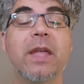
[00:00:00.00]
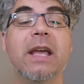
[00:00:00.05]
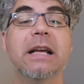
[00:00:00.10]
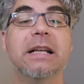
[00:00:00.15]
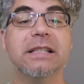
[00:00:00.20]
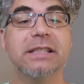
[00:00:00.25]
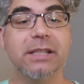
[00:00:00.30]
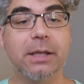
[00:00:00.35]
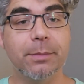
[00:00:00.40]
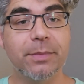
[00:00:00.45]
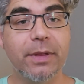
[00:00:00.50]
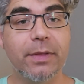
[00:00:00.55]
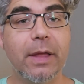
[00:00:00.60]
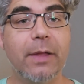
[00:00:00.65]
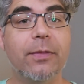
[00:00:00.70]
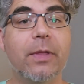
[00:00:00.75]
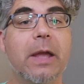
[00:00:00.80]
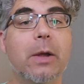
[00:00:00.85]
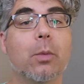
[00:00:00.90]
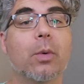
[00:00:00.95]
something
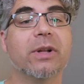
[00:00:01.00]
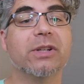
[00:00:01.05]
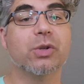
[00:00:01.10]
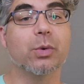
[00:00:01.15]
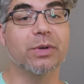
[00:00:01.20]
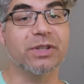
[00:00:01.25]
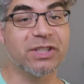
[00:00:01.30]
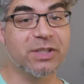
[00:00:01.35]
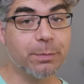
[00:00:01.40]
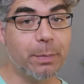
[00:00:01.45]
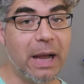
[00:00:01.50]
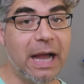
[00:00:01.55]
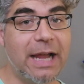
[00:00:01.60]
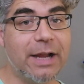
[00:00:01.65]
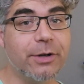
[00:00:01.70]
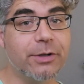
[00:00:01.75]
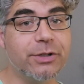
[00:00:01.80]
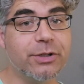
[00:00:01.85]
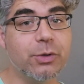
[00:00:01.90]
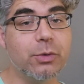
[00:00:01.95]
that they want to
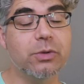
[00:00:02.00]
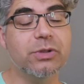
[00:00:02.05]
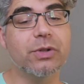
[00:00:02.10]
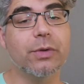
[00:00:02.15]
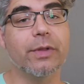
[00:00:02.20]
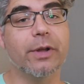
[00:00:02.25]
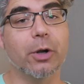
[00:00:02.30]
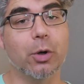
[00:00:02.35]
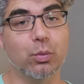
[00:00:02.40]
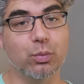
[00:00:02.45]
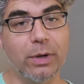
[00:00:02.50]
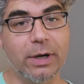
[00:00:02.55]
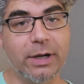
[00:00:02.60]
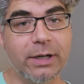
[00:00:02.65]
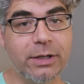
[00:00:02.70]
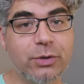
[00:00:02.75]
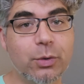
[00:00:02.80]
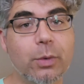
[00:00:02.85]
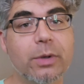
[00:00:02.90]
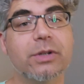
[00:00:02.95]
aspire to, so they are
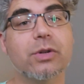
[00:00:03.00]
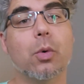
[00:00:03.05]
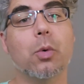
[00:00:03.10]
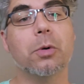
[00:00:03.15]
running towards,